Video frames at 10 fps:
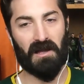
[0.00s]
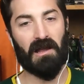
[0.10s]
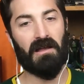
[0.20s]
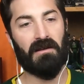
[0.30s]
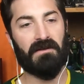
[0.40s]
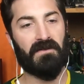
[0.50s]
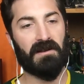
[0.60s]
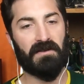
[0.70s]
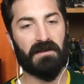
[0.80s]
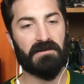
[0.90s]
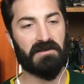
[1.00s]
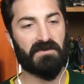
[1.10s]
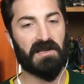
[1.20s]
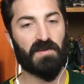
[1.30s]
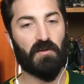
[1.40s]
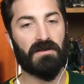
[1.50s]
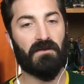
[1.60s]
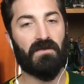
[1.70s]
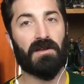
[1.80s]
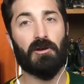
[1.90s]
And if anything, it just makes me want
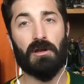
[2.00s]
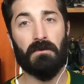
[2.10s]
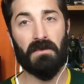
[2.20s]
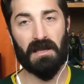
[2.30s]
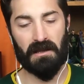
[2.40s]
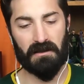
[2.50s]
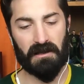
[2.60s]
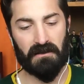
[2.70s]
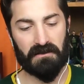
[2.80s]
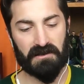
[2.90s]
the figure immediately,